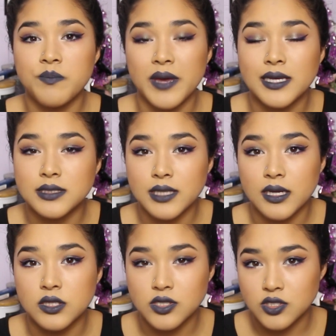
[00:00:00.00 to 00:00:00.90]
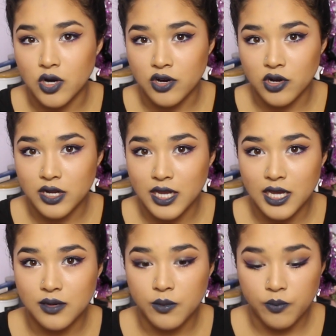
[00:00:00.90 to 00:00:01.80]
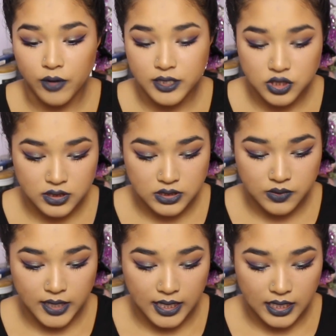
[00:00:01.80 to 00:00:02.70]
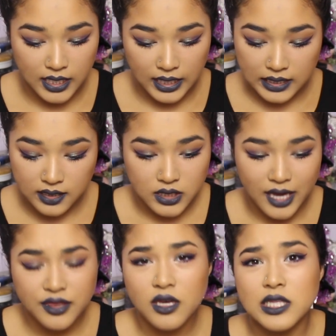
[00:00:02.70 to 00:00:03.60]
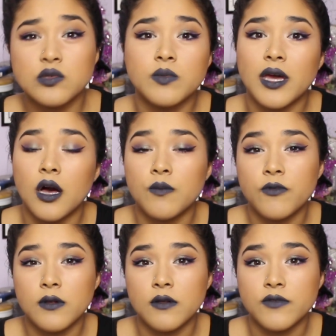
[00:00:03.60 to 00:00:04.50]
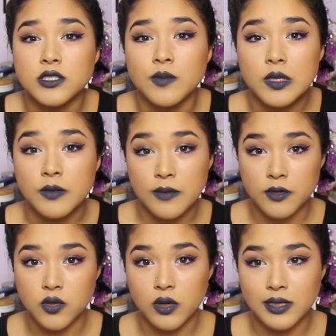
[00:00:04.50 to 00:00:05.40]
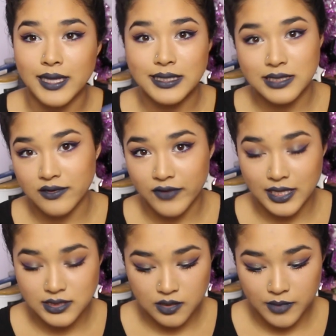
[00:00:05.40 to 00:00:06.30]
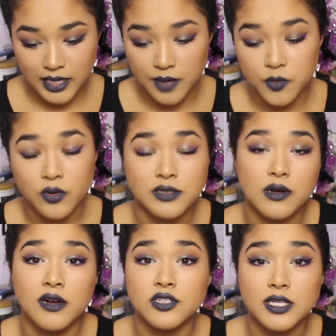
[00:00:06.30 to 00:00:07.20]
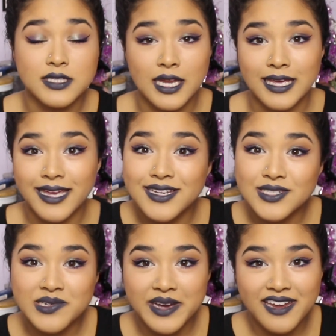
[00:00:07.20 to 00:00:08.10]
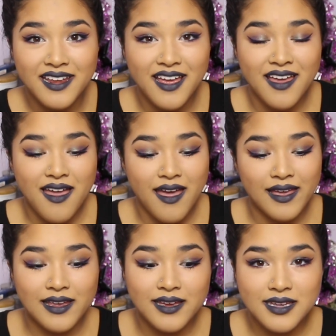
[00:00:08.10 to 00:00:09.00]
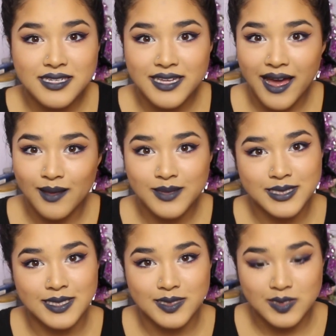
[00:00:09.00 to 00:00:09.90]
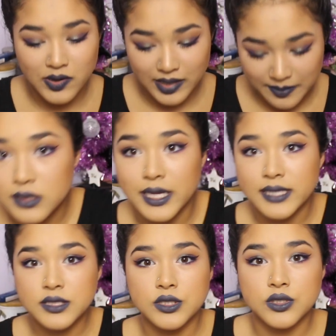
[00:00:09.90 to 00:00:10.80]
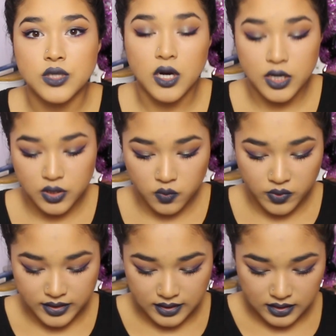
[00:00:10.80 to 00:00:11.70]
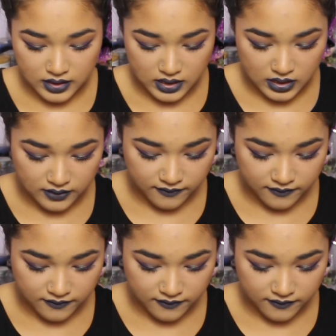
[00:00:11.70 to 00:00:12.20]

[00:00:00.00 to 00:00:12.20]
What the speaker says: basic starter kit brushes you can get. I thought this would be helpful for some of the people who are less advanced in makeup, who are just getting into it. And yeah, let's get started. Let's start with the